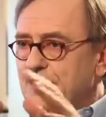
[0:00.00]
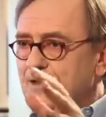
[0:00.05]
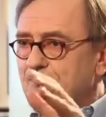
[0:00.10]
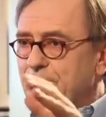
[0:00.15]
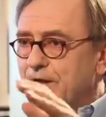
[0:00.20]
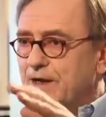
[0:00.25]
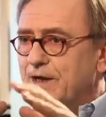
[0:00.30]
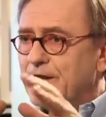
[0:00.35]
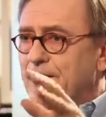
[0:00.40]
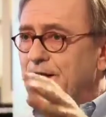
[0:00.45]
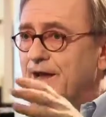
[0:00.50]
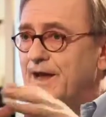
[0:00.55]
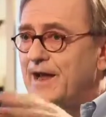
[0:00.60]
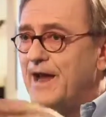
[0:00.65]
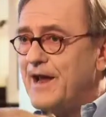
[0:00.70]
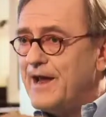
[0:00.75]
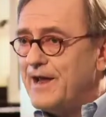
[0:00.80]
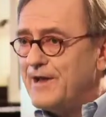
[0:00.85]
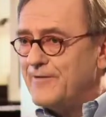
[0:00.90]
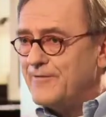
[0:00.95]
living in a
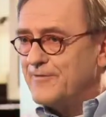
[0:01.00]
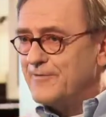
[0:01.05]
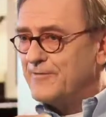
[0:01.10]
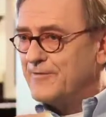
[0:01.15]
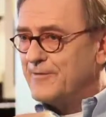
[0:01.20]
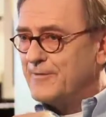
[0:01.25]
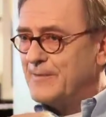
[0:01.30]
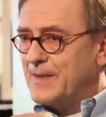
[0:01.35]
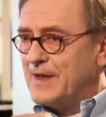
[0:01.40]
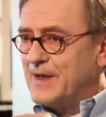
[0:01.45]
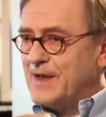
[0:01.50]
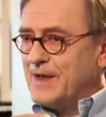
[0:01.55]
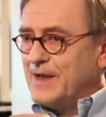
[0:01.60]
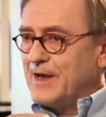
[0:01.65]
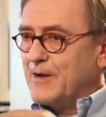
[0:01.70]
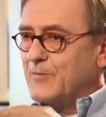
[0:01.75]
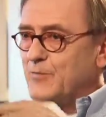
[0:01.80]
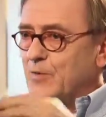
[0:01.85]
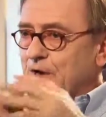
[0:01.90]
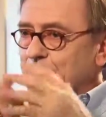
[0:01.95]
cave,
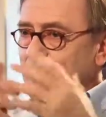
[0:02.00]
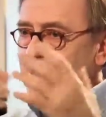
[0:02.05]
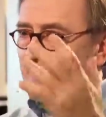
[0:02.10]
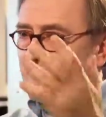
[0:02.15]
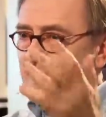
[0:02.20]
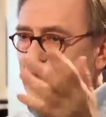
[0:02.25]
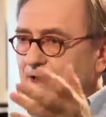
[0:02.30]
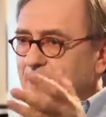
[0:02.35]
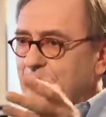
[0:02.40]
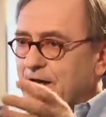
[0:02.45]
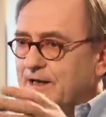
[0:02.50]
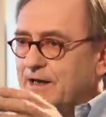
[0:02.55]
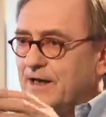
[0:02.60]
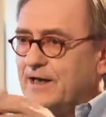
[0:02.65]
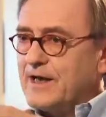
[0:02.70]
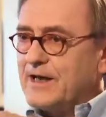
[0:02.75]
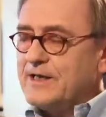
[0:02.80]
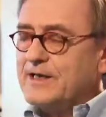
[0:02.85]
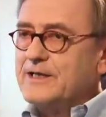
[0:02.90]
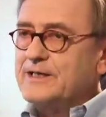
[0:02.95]
and we're never
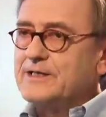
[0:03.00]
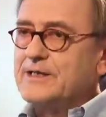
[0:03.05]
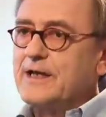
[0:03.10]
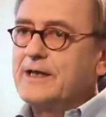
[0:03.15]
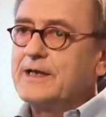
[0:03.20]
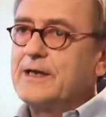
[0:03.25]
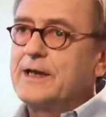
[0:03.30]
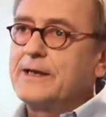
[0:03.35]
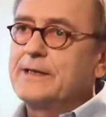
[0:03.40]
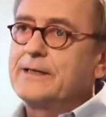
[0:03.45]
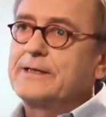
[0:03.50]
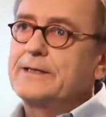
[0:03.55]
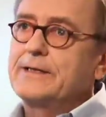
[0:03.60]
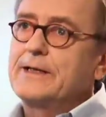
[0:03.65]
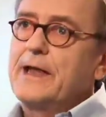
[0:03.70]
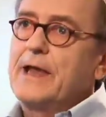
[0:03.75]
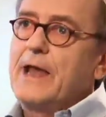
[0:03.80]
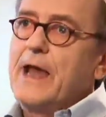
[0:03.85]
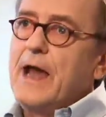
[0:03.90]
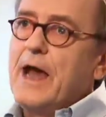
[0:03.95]
getting any sunlight.
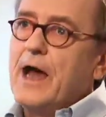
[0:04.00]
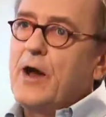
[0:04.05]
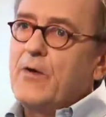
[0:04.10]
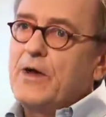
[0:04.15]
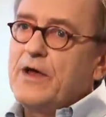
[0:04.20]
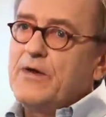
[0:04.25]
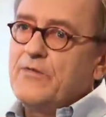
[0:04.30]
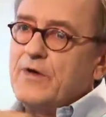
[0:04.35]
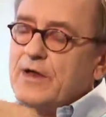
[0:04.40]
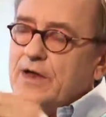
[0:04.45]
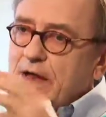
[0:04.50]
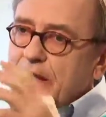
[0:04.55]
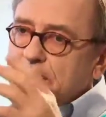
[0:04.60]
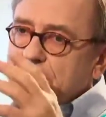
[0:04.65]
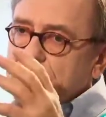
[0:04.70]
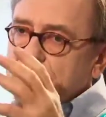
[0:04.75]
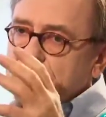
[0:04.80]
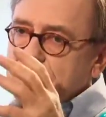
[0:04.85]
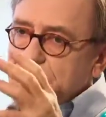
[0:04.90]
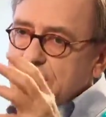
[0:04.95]
However,
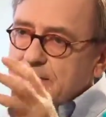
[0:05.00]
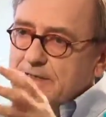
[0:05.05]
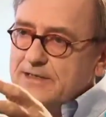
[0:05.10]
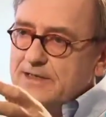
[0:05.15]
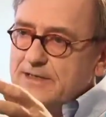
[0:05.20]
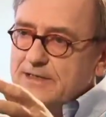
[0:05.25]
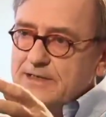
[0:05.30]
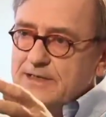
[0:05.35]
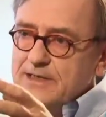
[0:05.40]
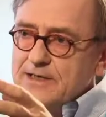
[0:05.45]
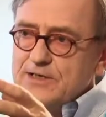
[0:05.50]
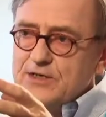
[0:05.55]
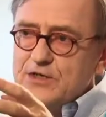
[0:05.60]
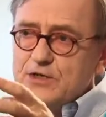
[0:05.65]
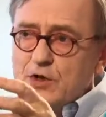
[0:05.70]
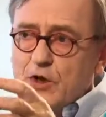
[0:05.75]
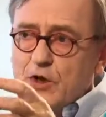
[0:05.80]
light intensity is the